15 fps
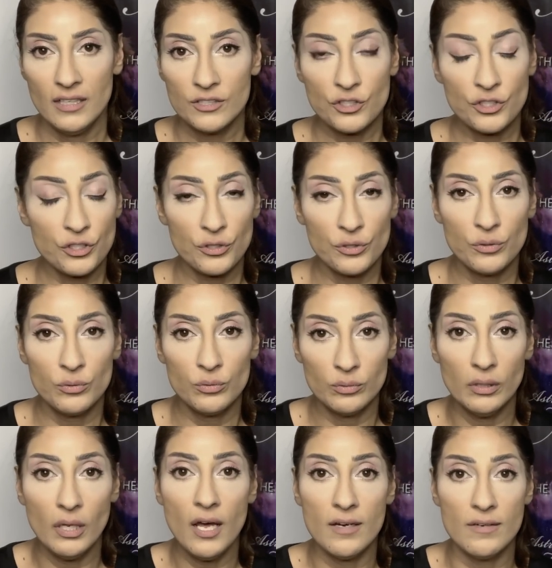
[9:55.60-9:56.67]
to
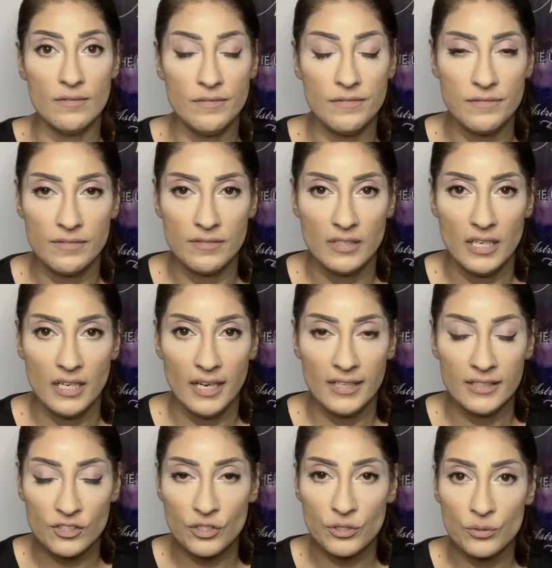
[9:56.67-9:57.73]
love
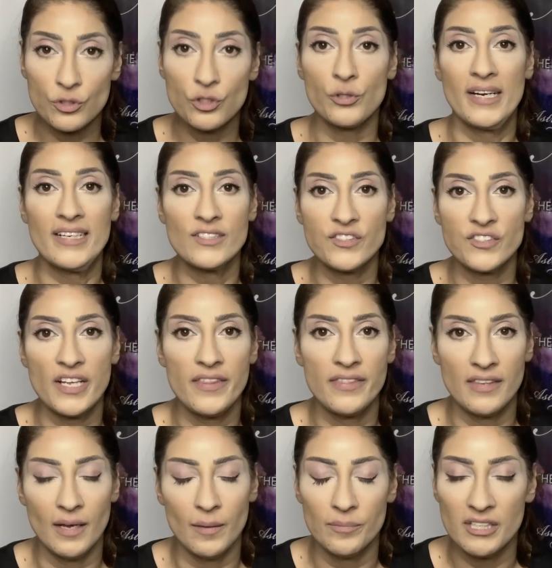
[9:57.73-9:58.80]
and to transcend
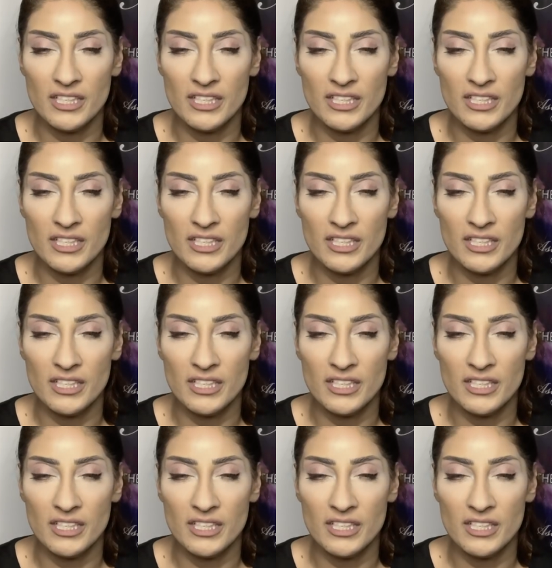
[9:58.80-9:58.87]
them.